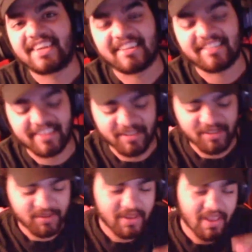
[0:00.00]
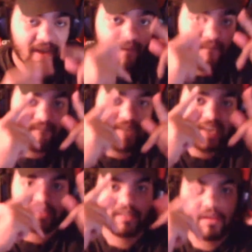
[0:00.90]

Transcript: Let's get into it. FaZe